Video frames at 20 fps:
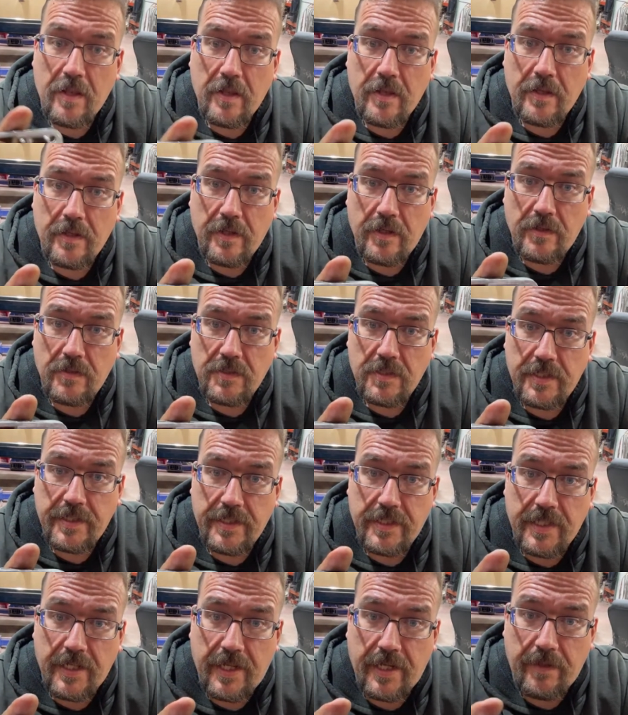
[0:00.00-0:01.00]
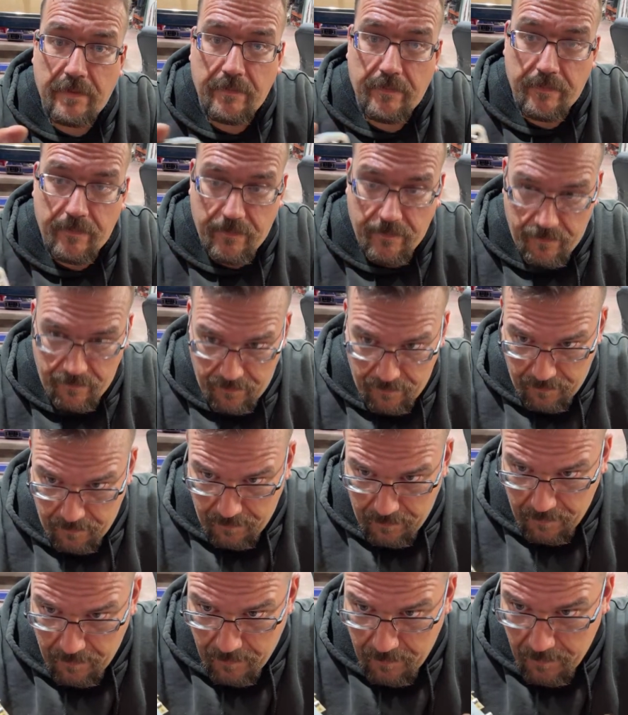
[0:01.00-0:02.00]
It goes like that.
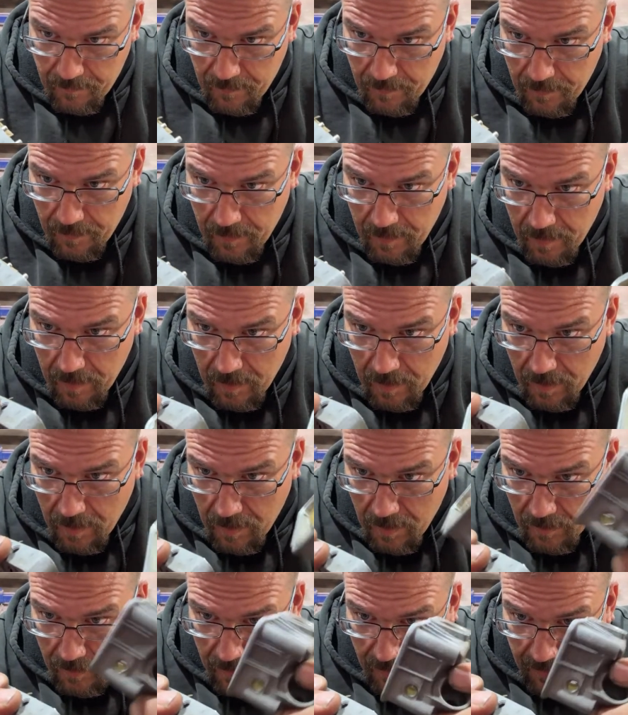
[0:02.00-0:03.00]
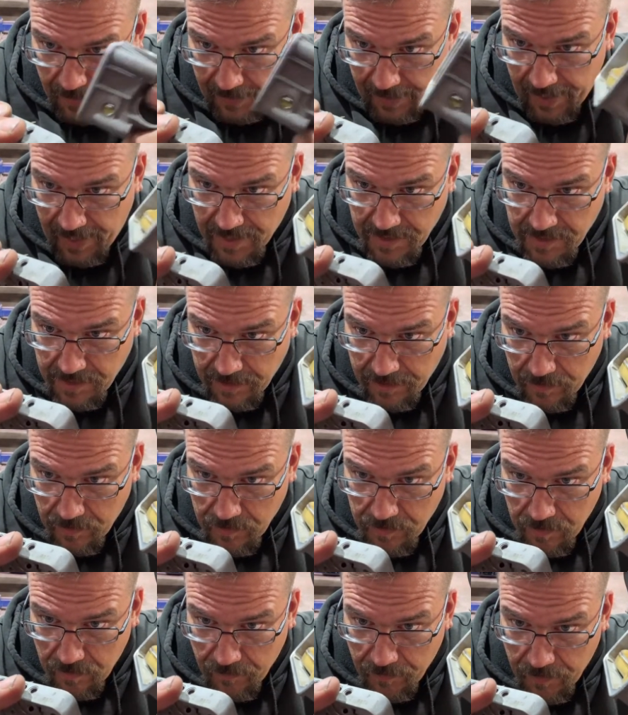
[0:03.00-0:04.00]
And then the gasket
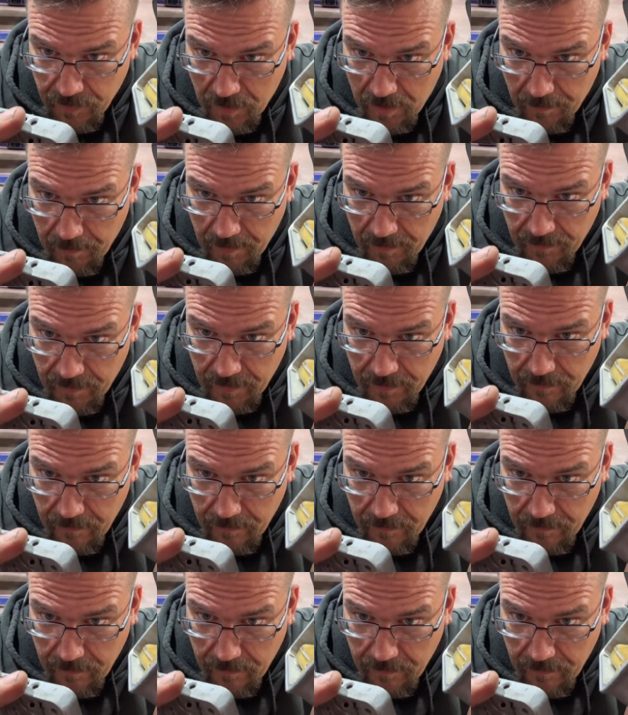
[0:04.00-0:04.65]
goes over top of it.